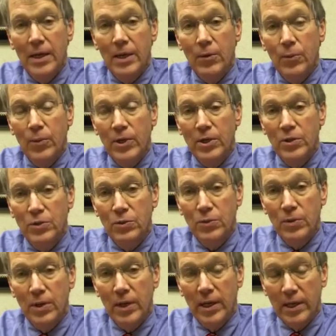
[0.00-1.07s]
We
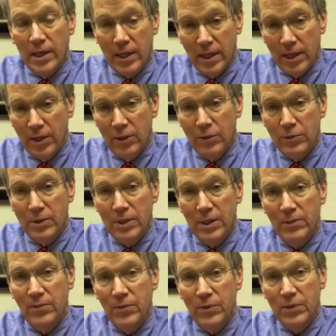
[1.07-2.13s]
do and can use
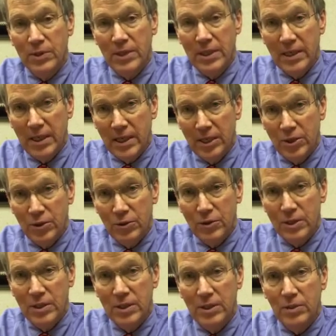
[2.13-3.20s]
them for
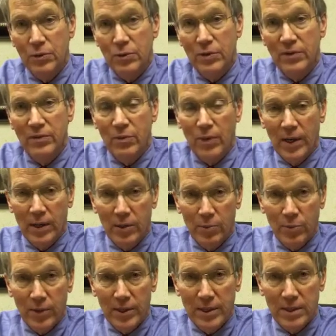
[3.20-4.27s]
teenagers in lieu of regular
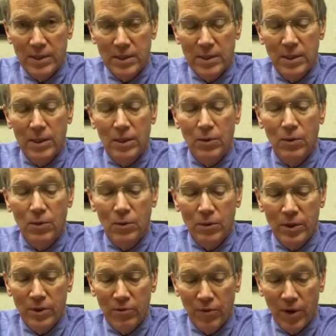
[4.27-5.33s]
braces. The
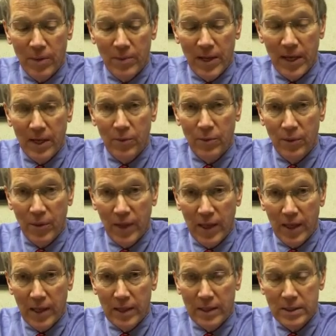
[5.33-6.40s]
only drawback with
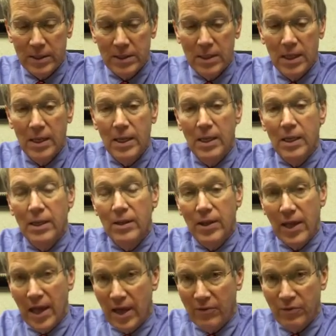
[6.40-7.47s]
that is
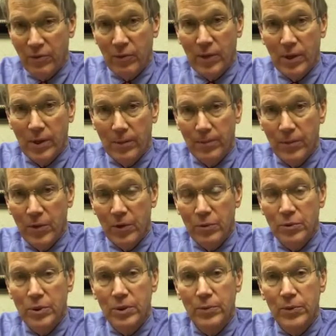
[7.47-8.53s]
they have to wear them.
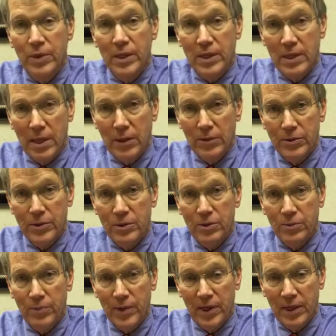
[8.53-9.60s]
Usually with adults,
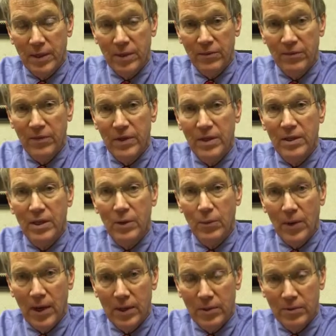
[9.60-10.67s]
they're paying the fee, they
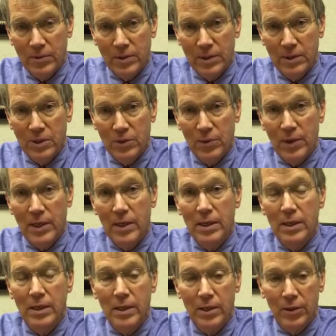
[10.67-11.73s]
want their teeth
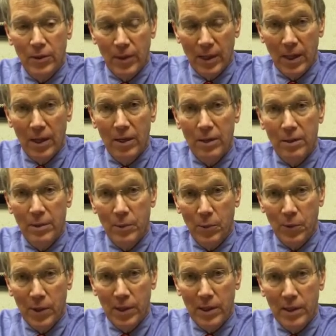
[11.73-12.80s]
straightened, you can count on them
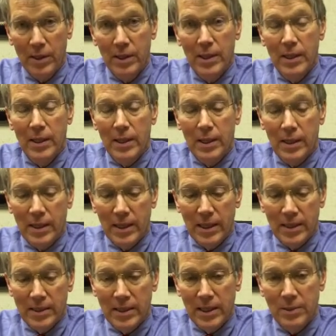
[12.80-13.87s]
wearing. A lot
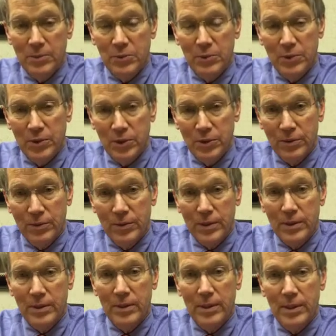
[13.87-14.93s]
of times with
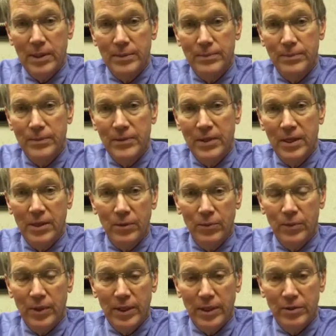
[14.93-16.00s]
children, they don't
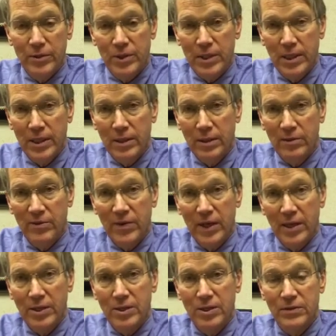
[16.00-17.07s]
really understand the
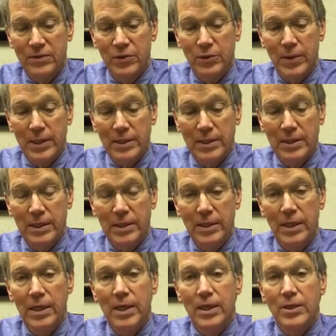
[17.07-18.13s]
advantages of straight teeth.
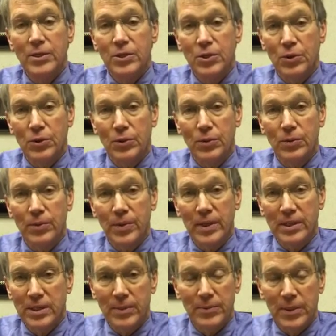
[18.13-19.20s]
So
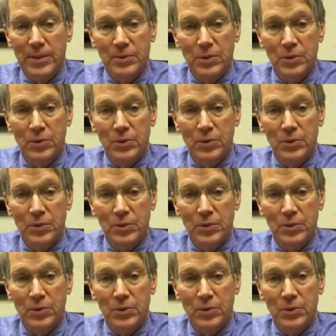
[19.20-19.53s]
they sometimes